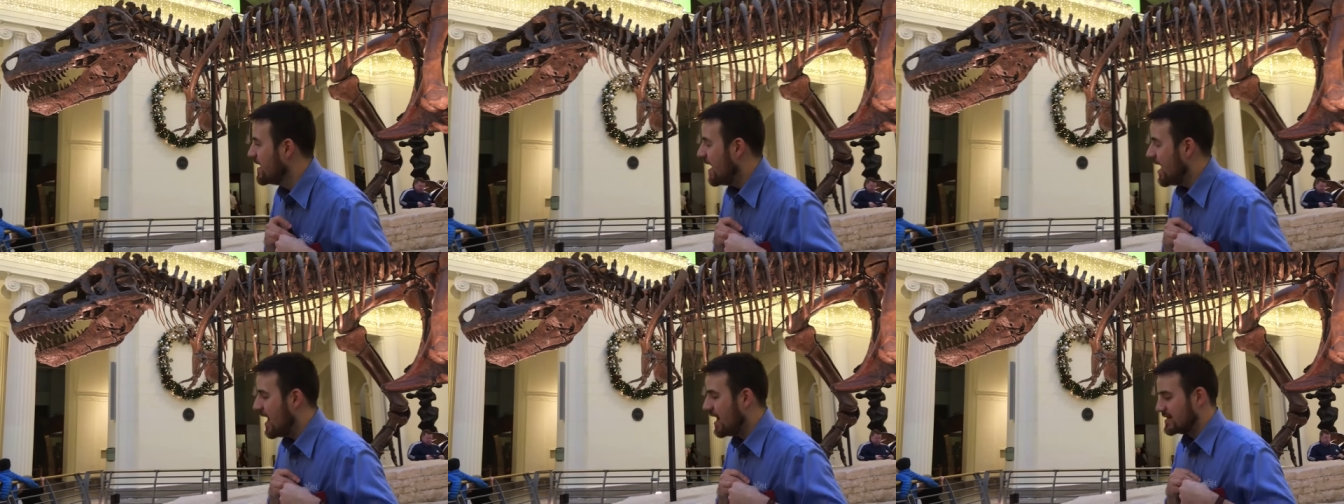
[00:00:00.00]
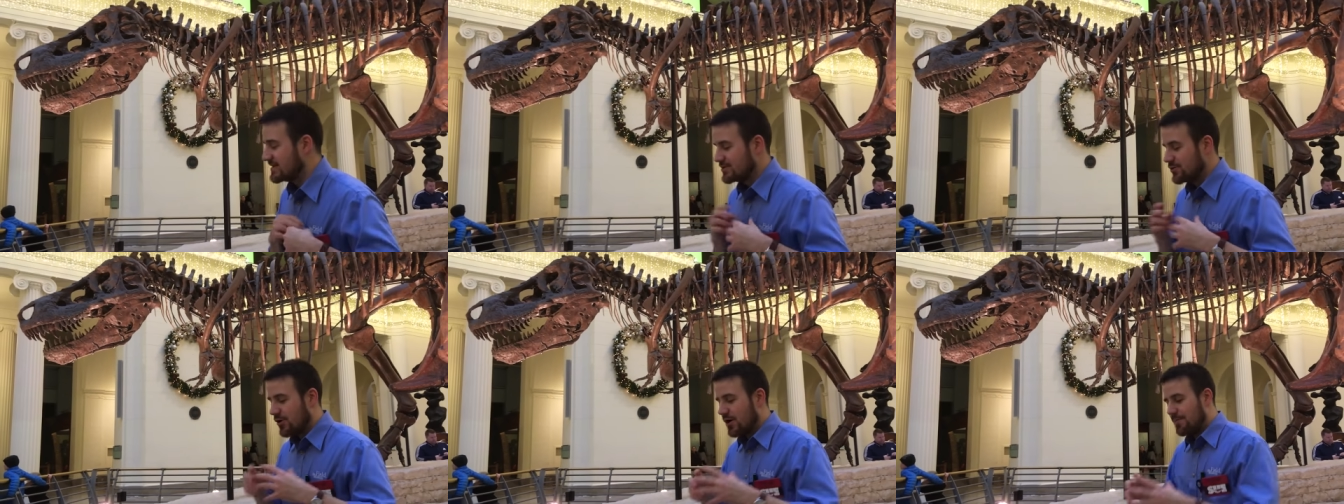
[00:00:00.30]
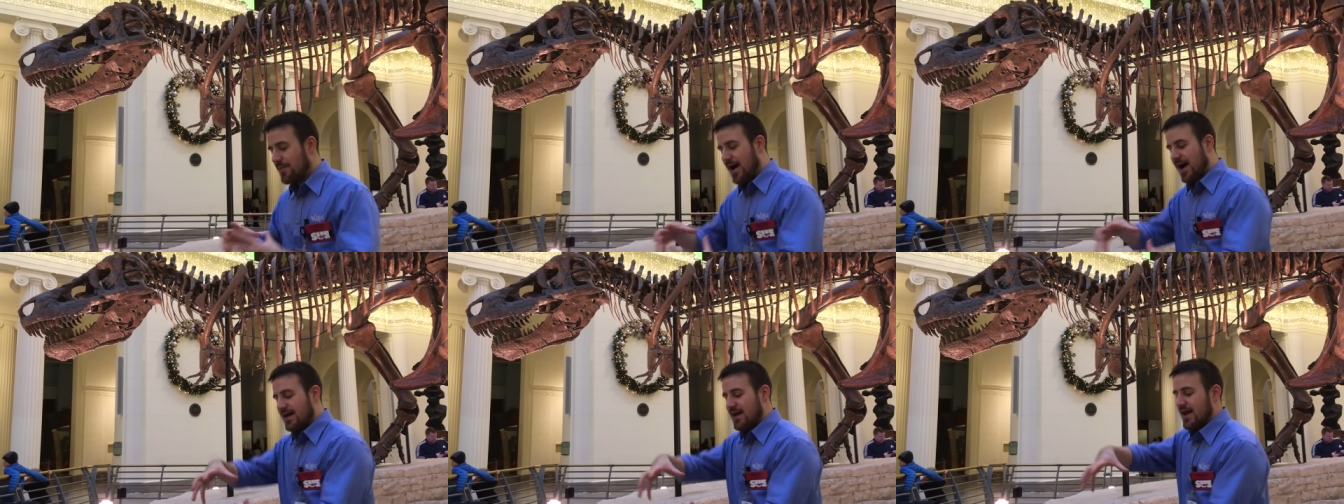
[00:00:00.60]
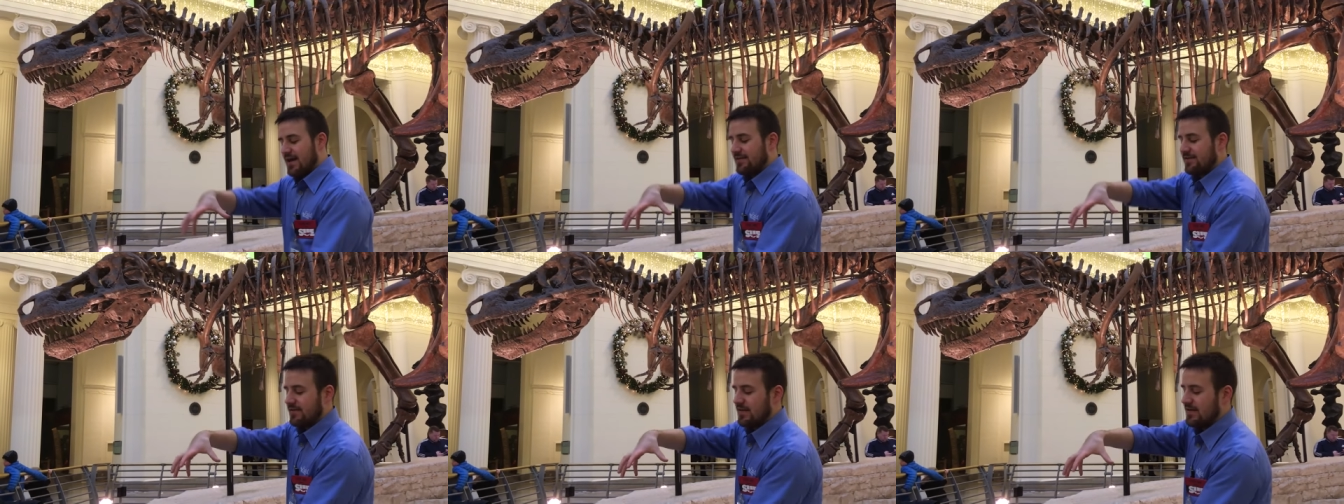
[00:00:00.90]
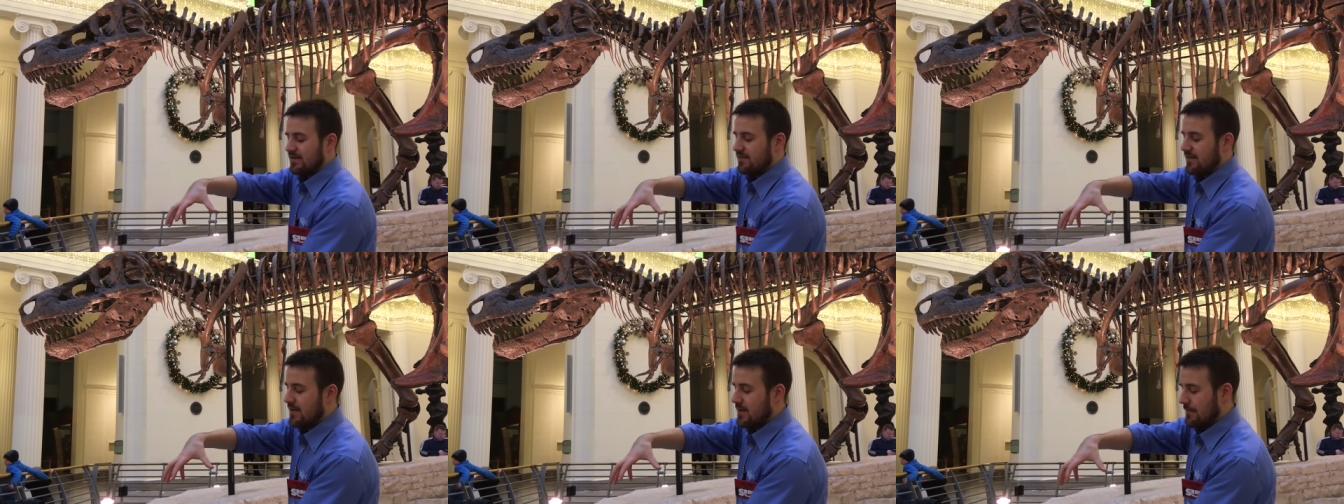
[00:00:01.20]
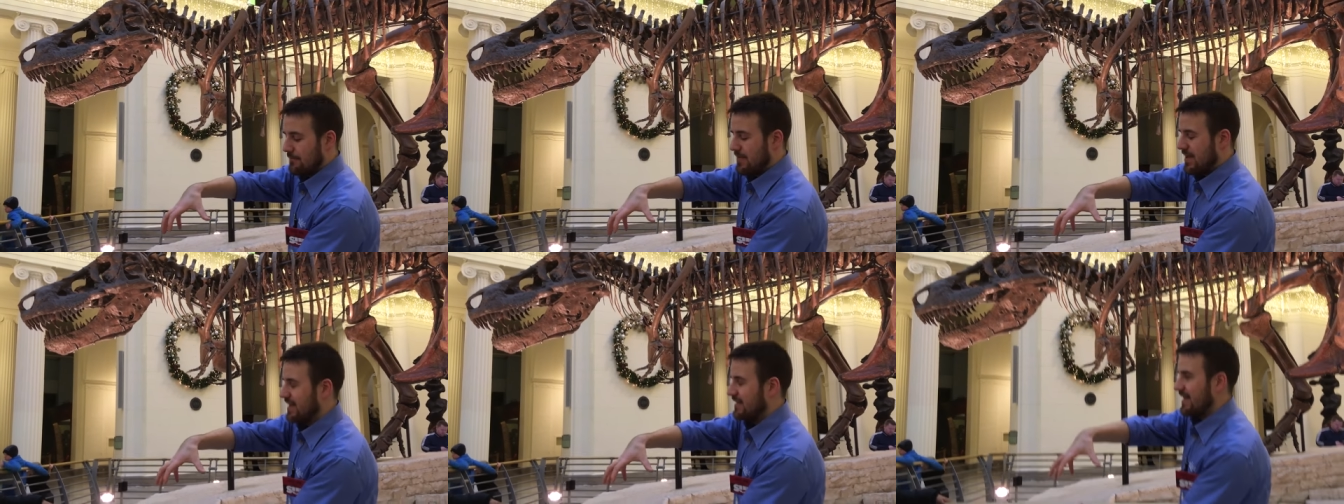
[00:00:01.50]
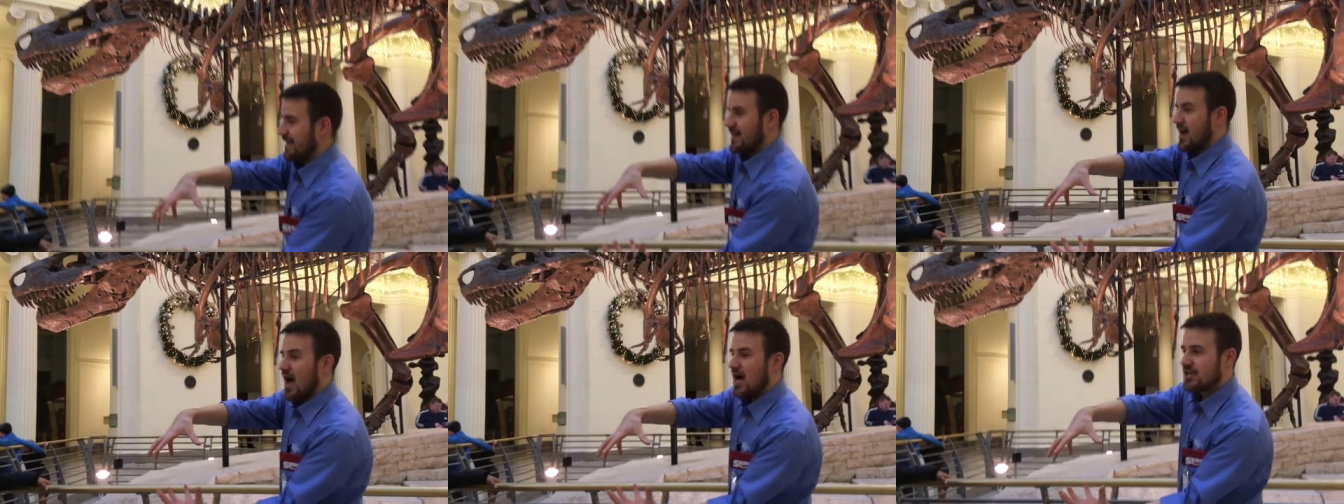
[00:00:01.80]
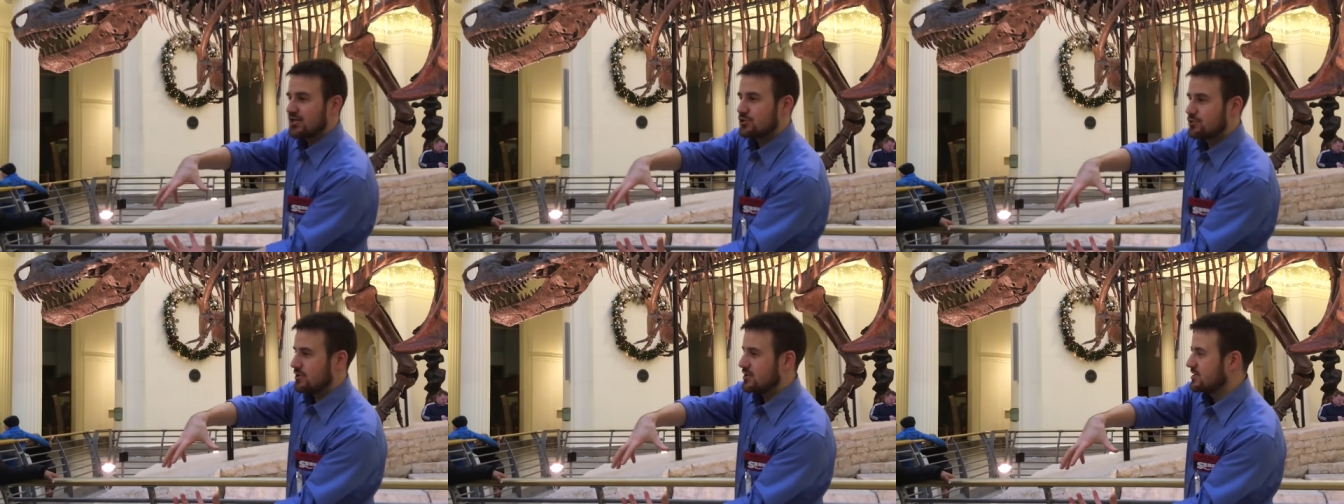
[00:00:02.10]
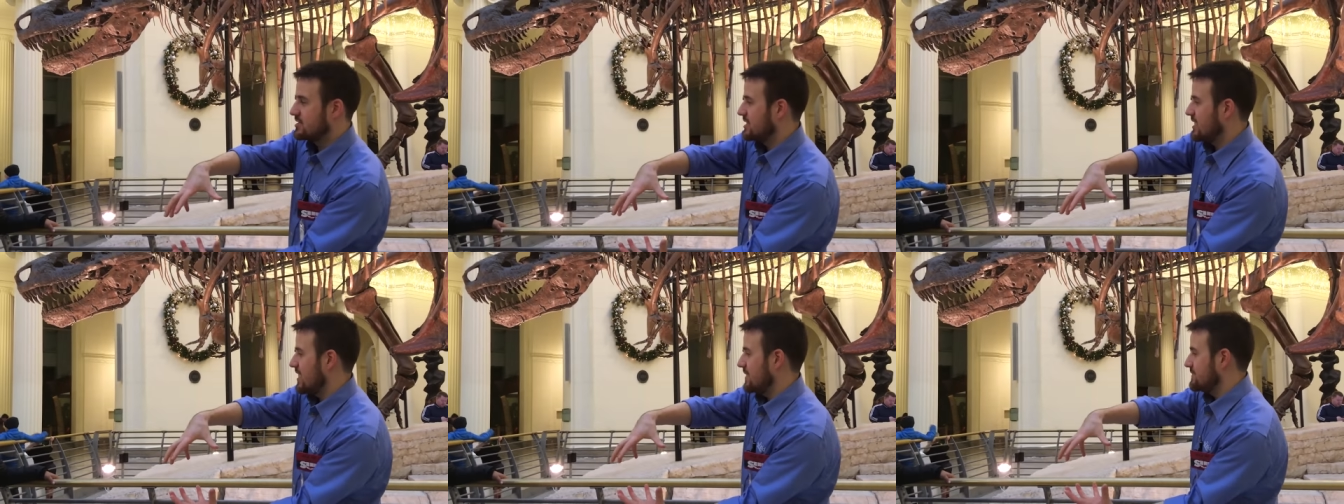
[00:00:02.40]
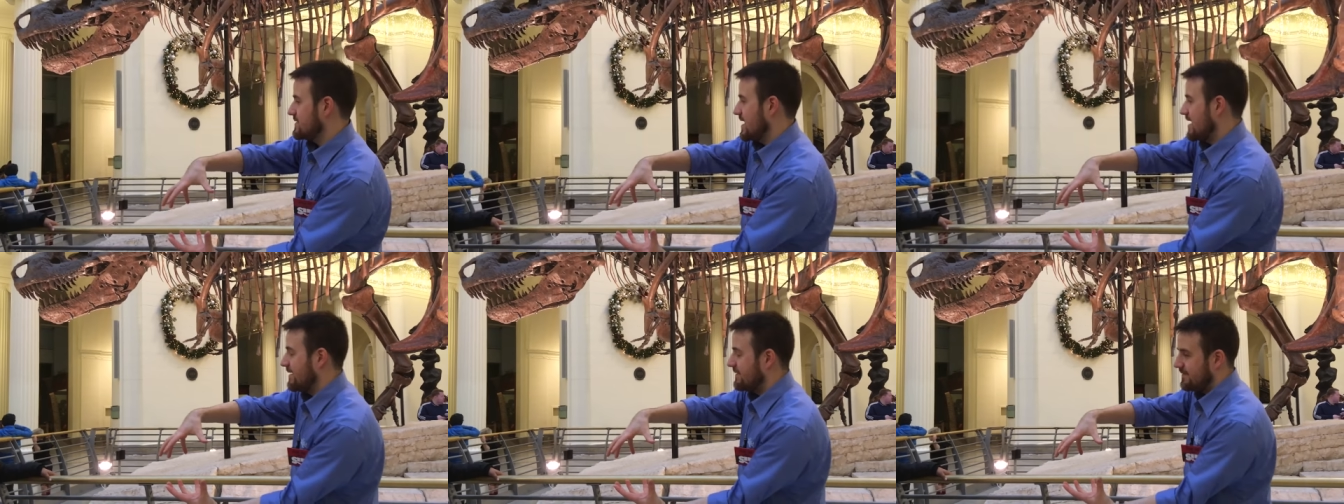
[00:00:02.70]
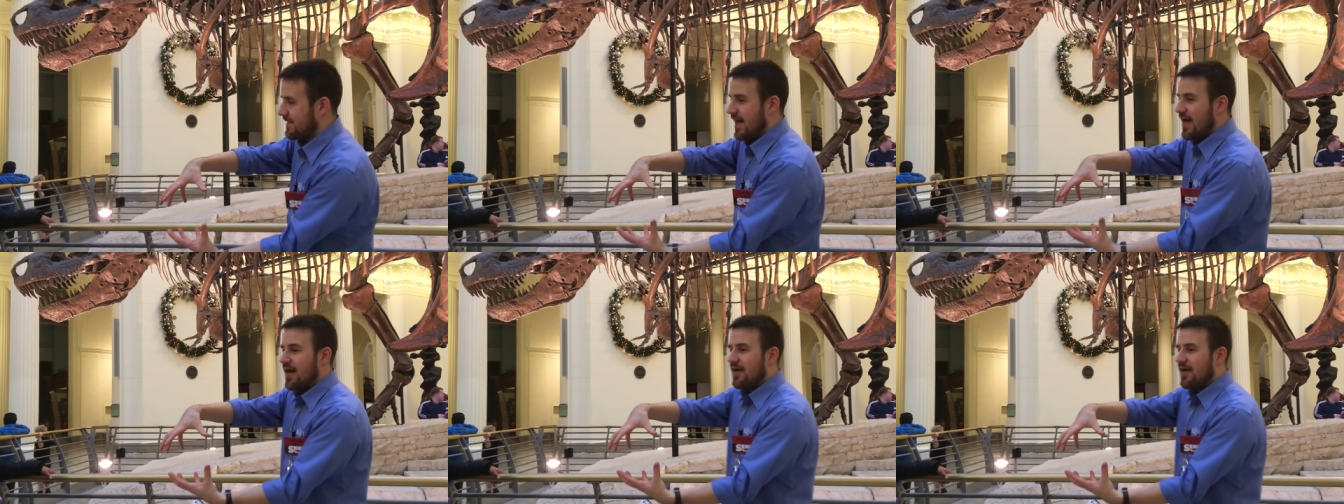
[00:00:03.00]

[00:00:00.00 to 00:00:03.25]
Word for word: sauropod eggs are these big like ostrich sack eggs.